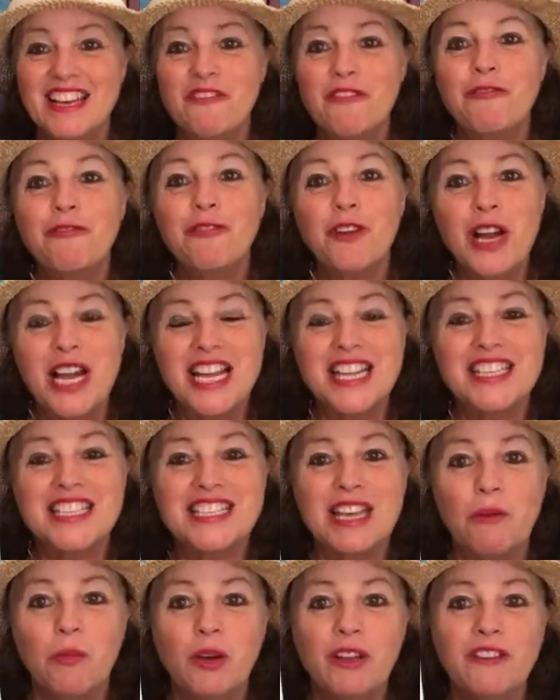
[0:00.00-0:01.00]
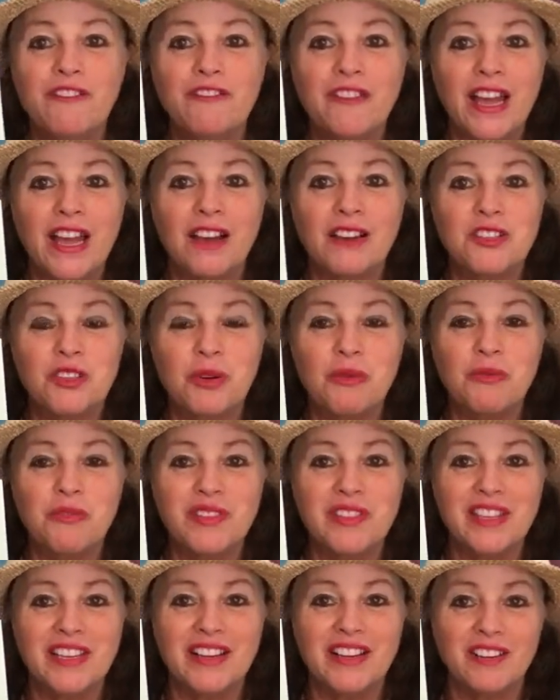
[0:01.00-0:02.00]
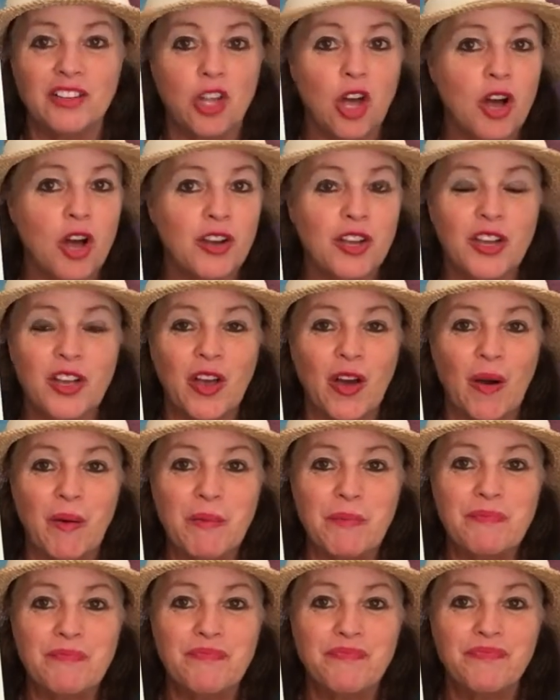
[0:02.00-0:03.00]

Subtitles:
friends that we found over there long ago.